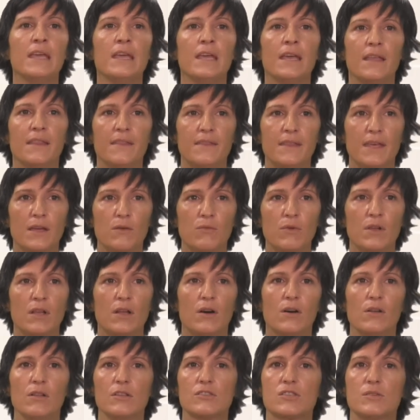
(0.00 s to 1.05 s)
They will
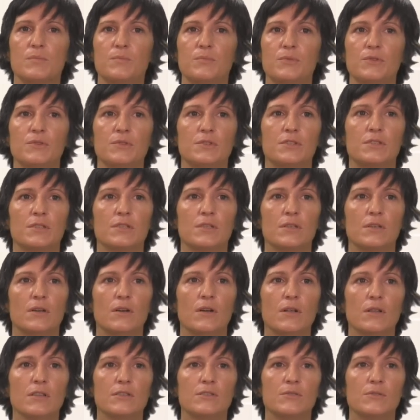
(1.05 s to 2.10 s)
also put
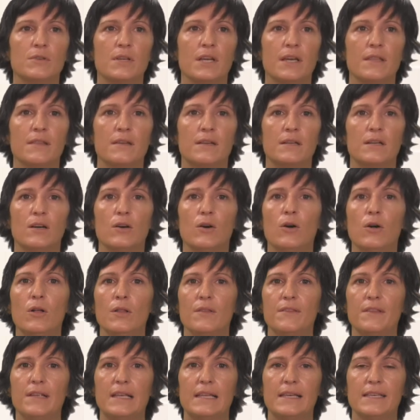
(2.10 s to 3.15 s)
all together
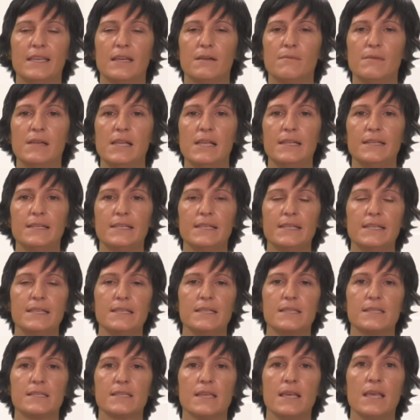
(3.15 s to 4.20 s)
all the
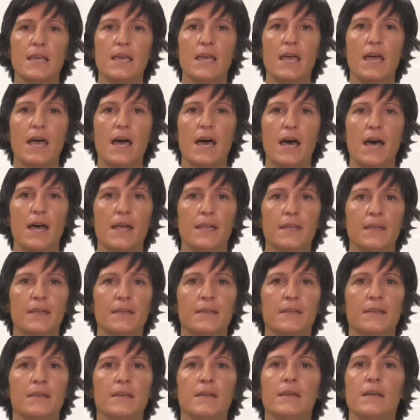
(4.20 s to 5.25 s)
liabilities,
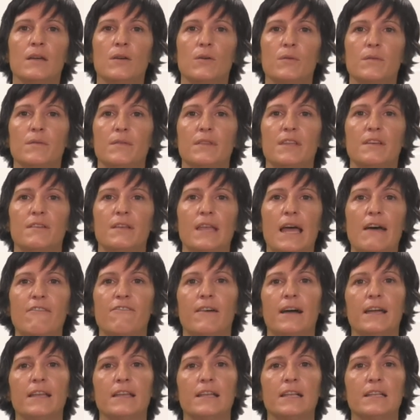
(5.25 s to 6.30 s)
and the
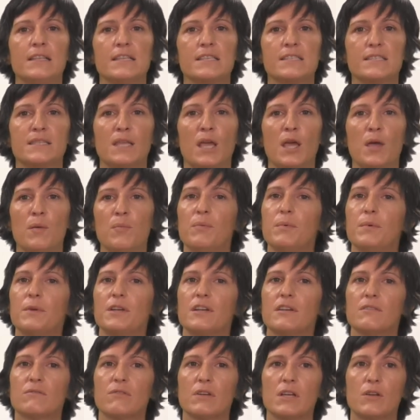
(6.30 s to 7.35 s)
final step
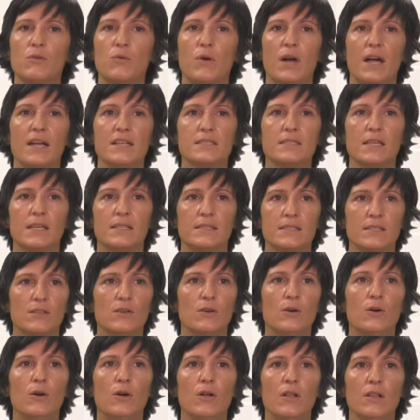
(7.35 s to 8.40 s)
requires that
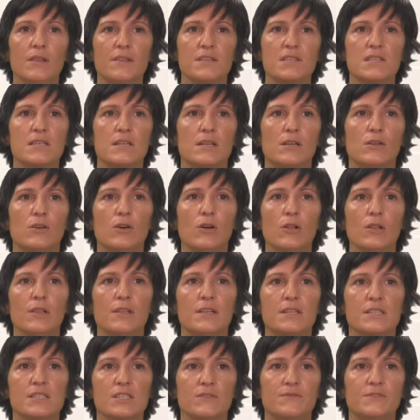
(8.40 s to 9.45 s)
all the
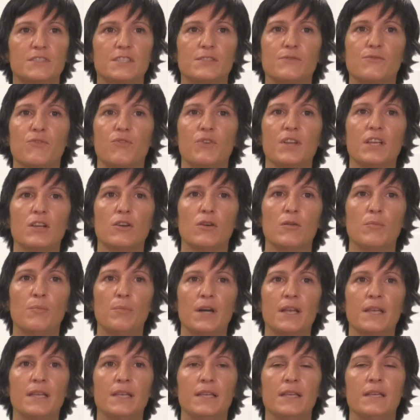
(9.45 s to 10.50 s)
shareholders of the three
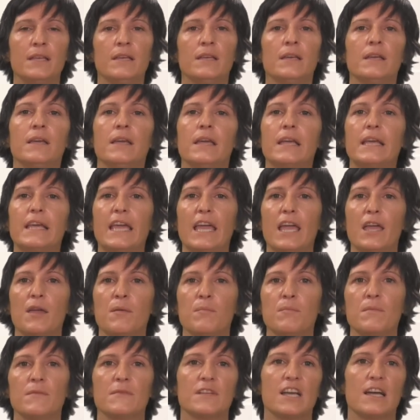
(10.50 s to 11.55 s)
company
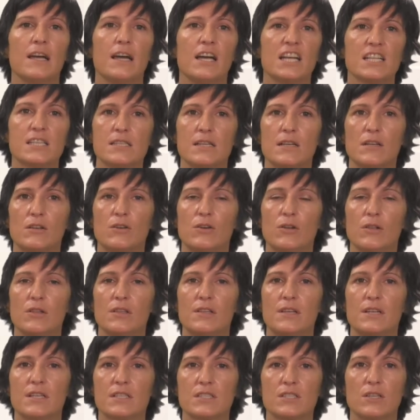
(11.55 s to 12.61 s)
came as
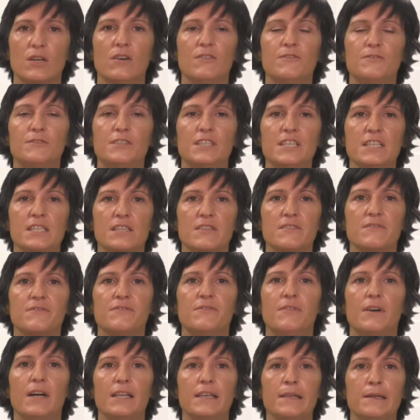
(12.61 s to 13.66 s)
shareholders of this
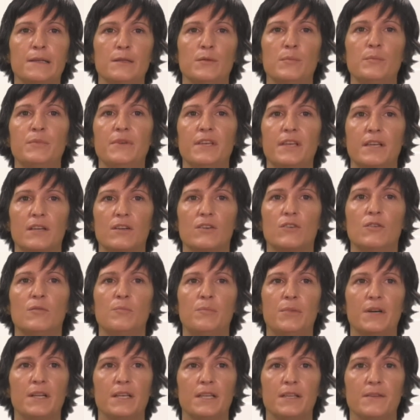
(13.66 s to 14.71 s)
final big
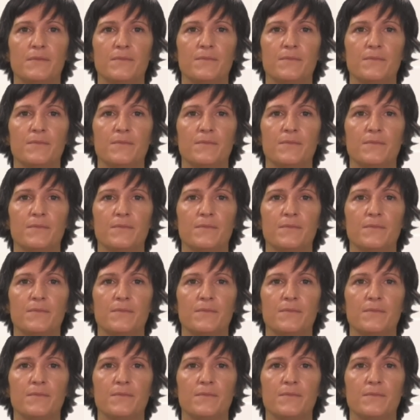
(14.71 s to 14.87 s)
company.